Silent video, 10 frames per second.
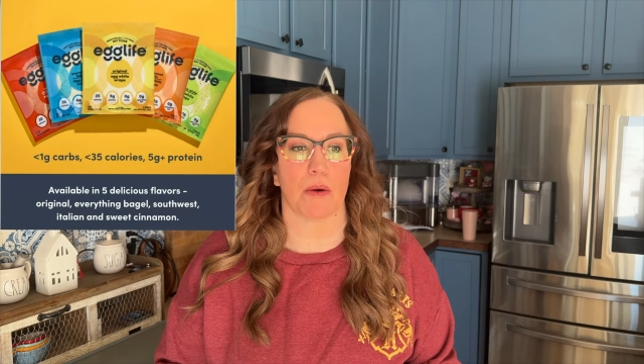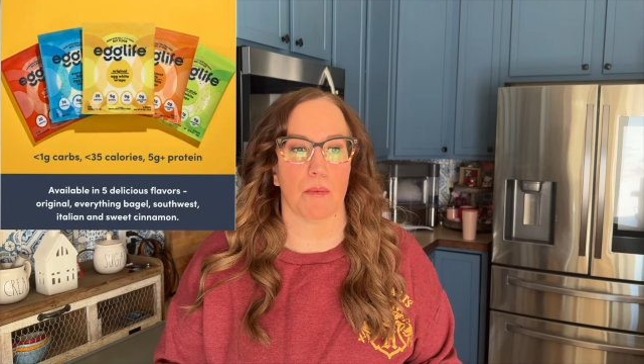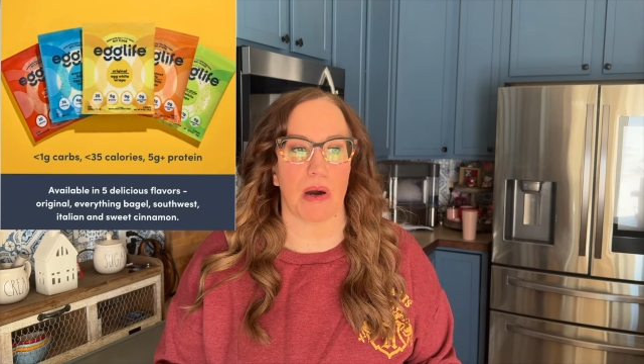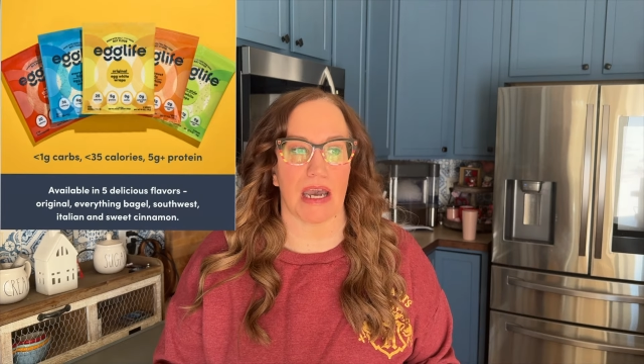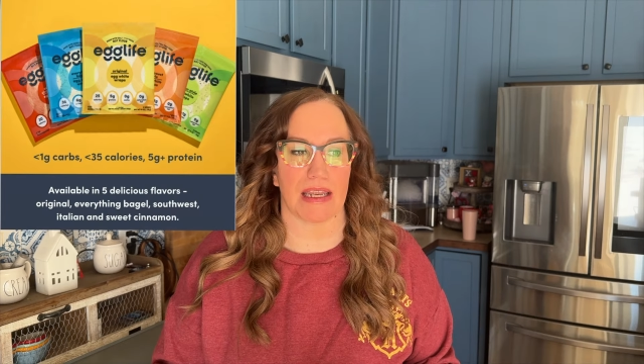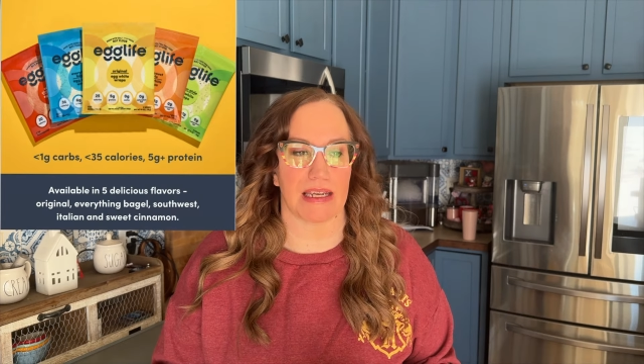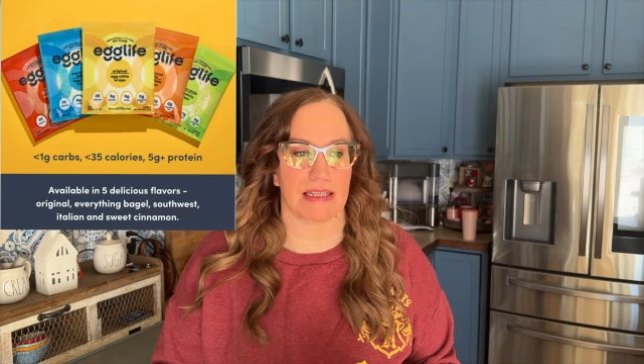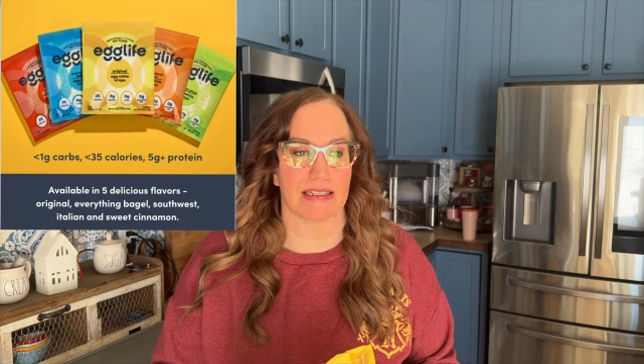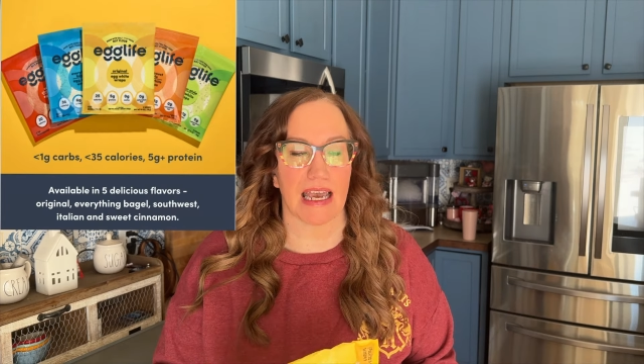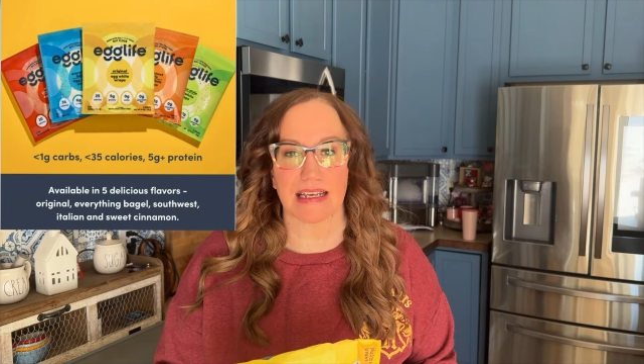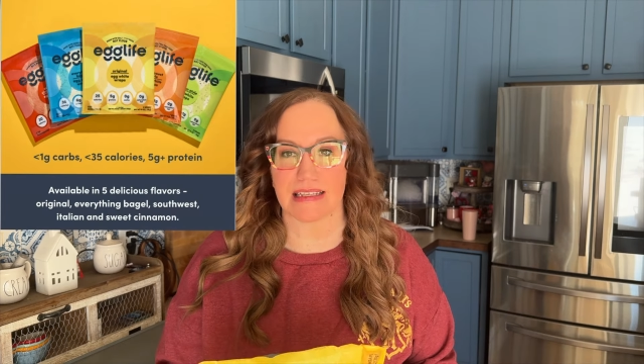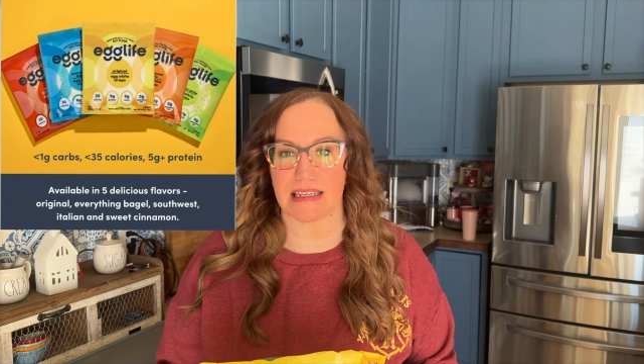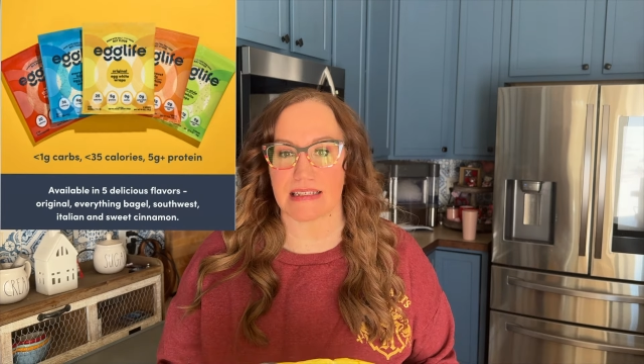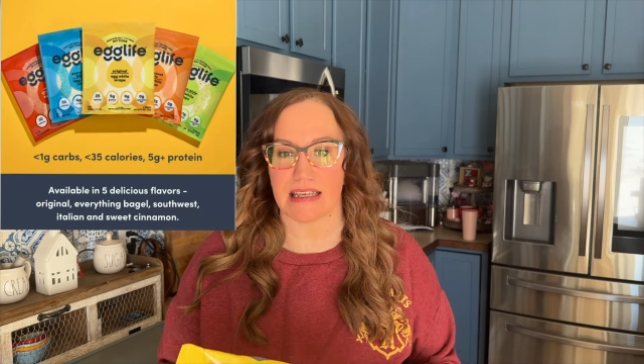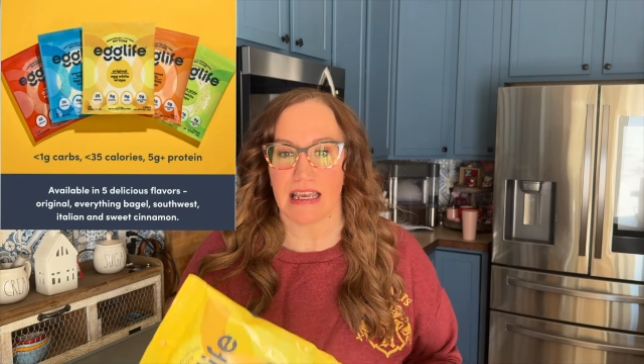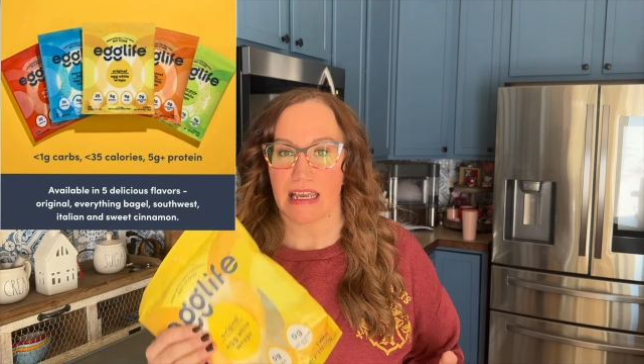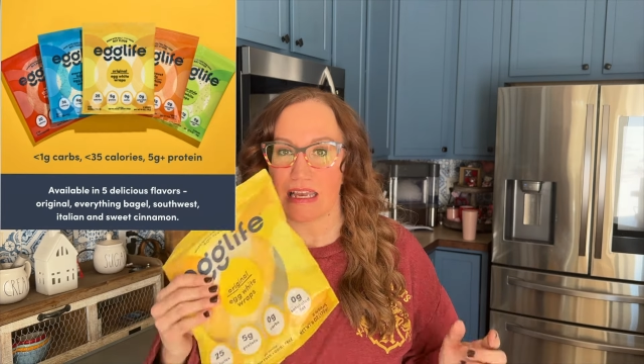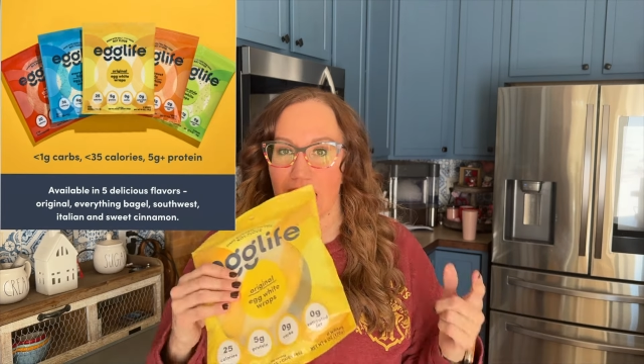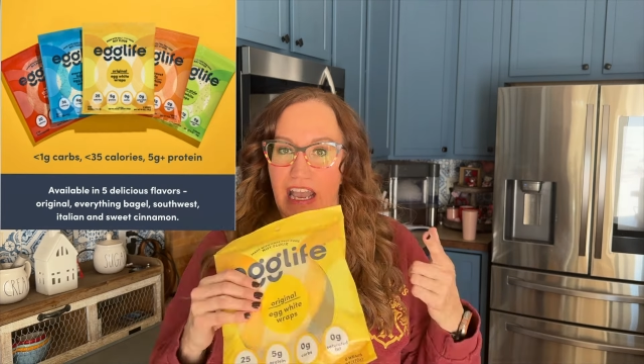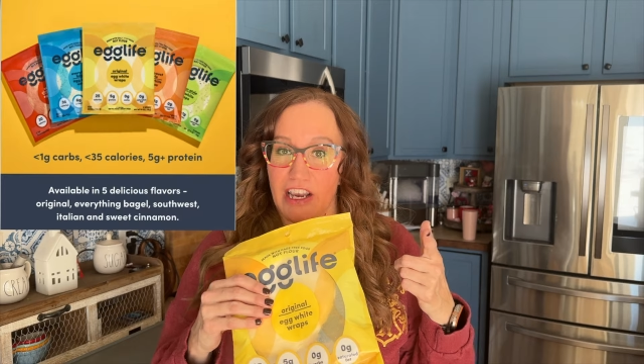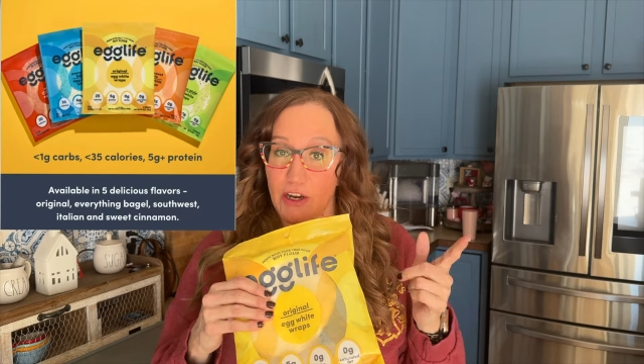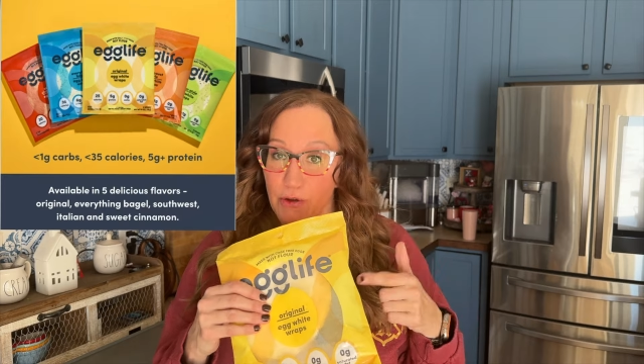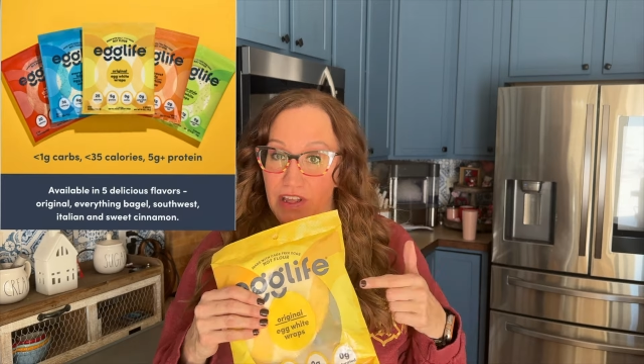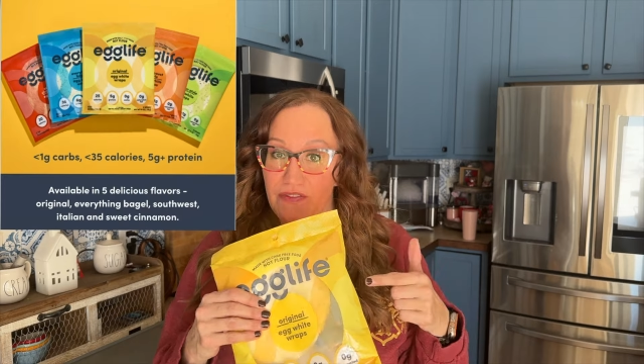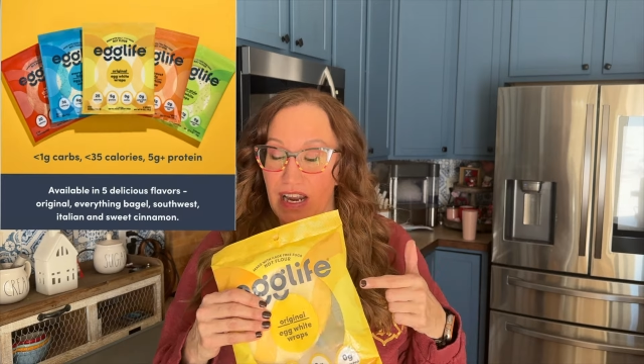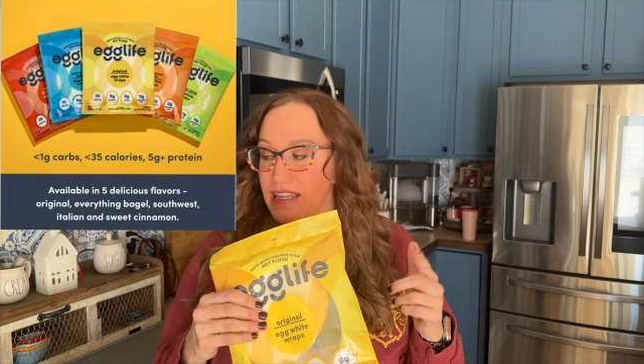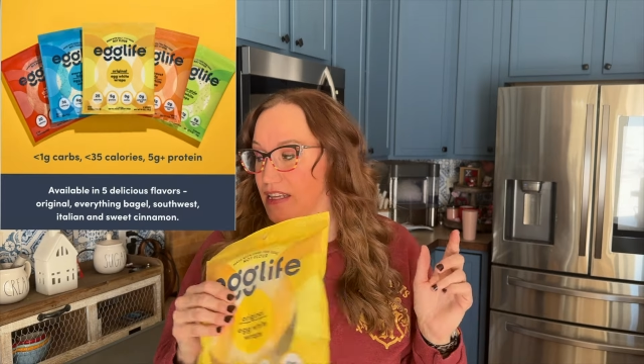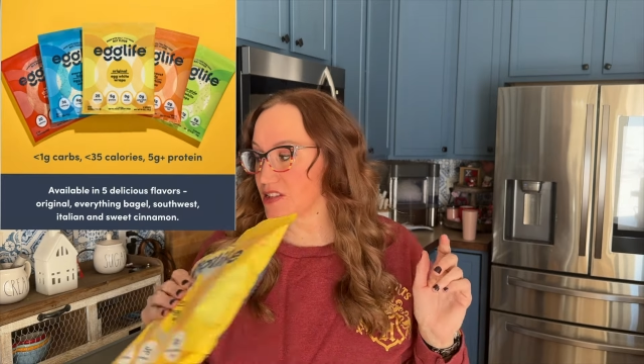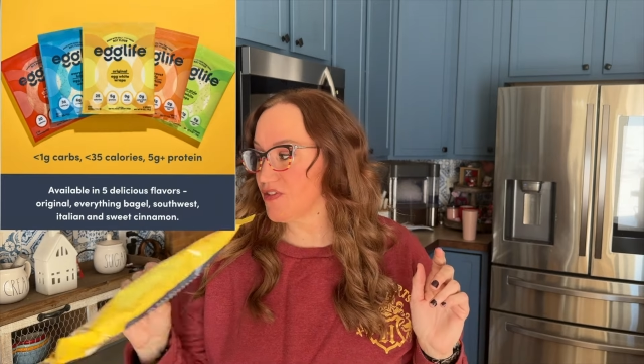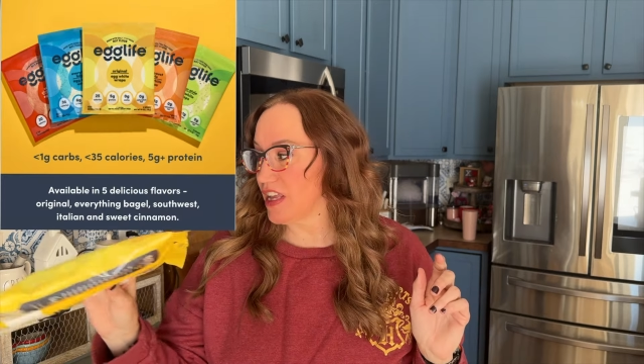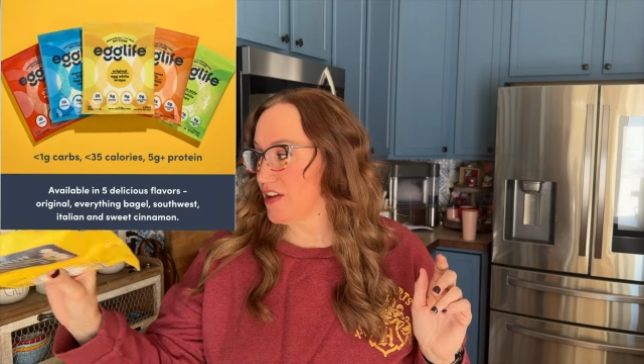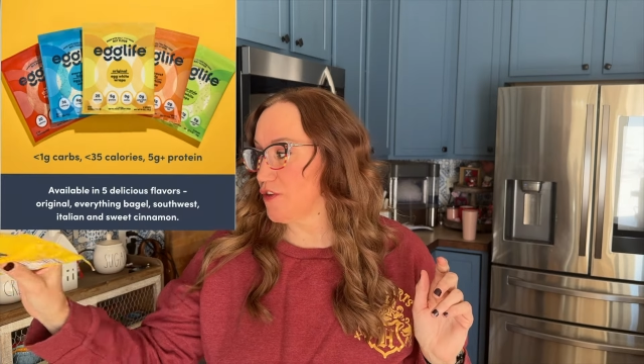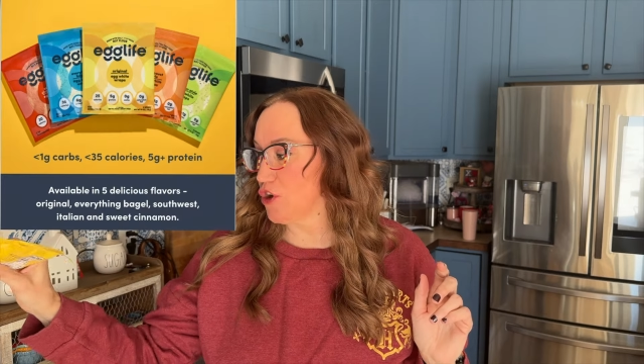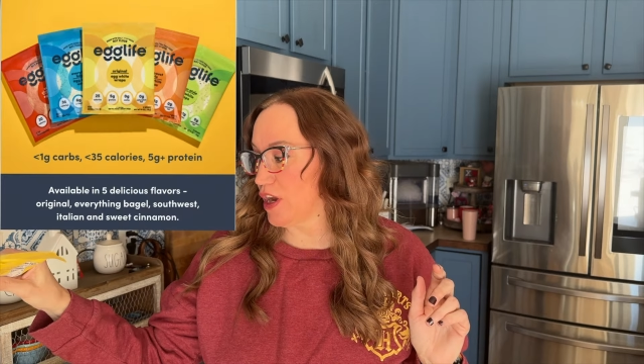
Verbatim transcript: But in Texas, I could only find this flavor,